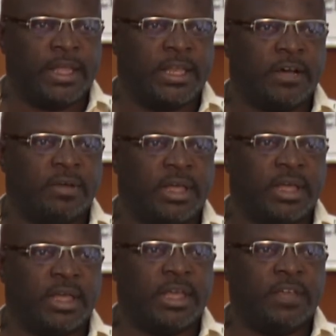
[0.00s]
Now,
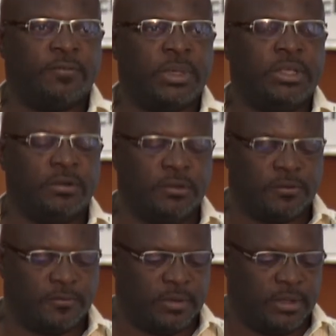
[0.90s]
if we
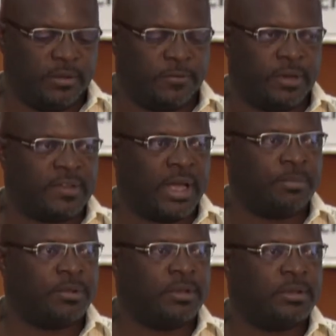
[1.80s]
use, for
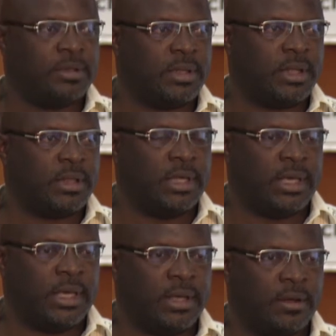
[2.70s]
example,
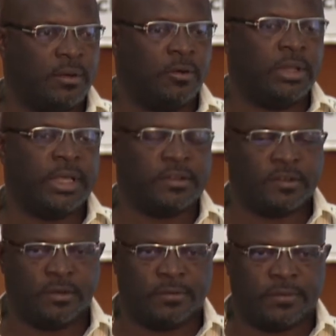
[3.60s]
the whole
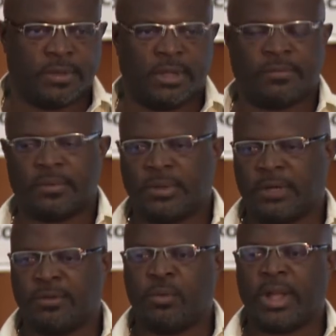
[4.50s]
issue
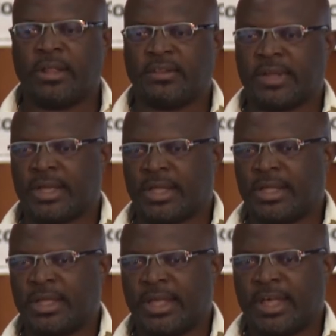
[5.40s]
of the wells that
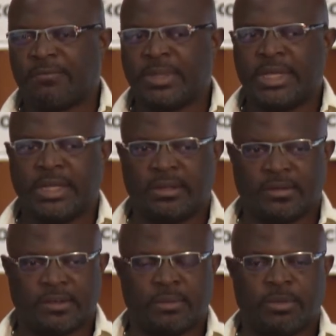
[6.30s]
have been done in
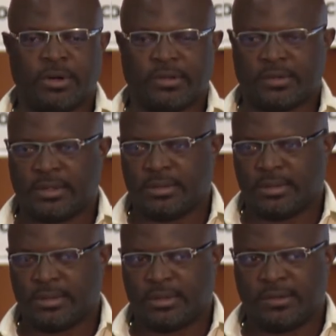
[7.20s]
certain parts of the
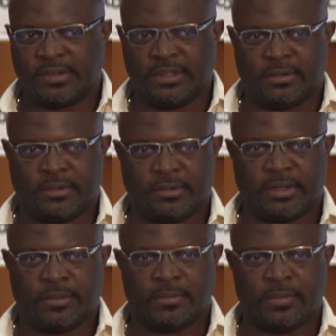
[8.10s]

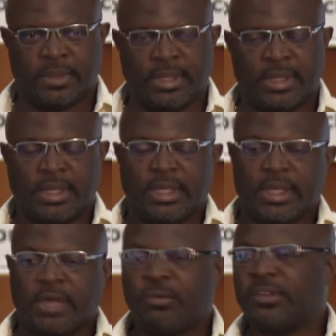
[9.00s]
constituency,
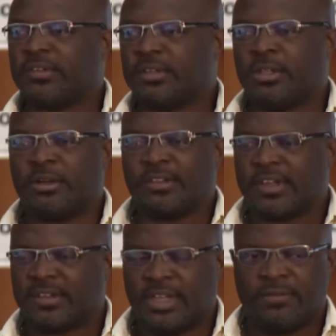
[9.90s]
it was not
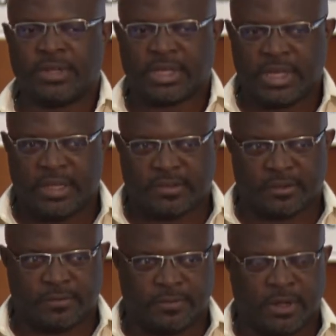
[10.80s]
just even a case
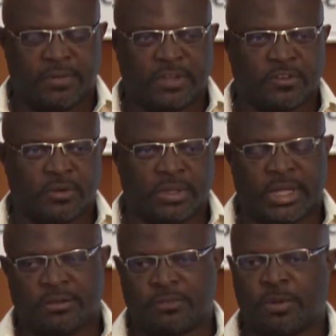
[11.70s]
of ensuring
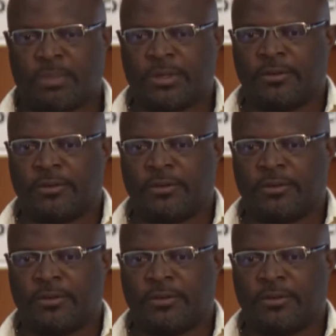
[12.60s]
that there was proper